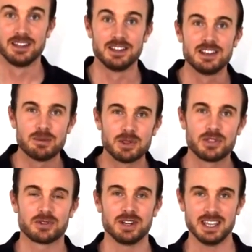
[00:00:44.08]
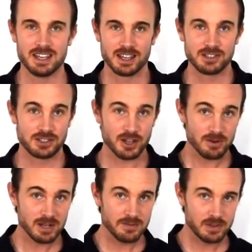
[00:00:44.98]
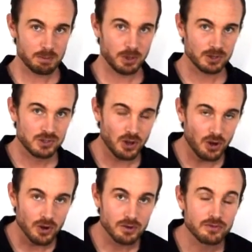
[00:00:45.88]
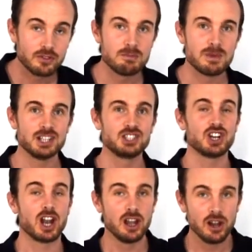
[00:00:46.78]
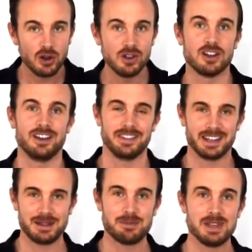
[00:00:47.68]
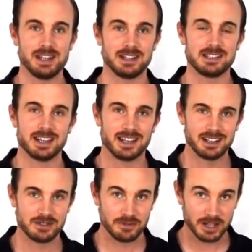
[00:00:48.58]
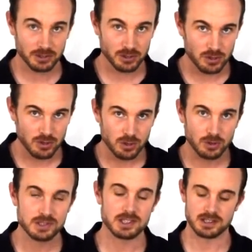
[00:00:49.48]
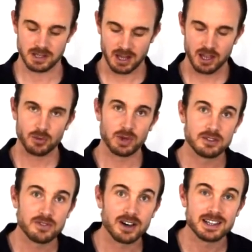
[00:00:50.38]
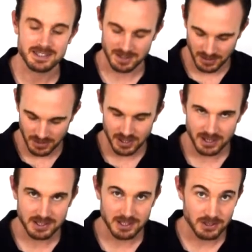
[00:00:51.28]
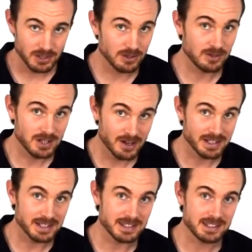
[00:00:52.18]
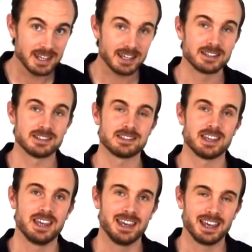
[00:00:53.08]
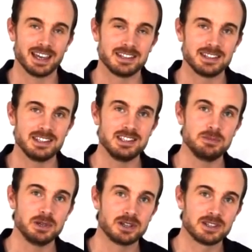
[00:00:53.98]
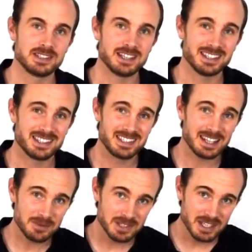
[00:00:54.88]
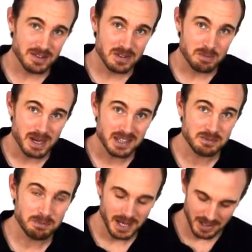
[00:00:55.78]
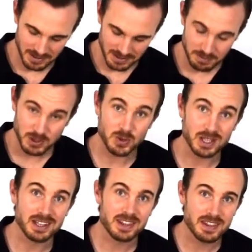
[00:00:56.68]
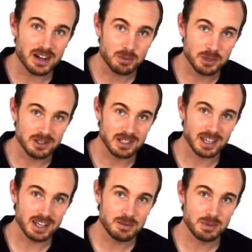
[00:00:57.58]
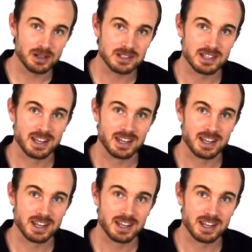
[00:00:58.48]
Number 3, don't leave the pods on for much longer than a minute. And in fact, on our courses, we advise 30 to 90 seconds. And this is because it's deemed to give the best balance between therapeutic input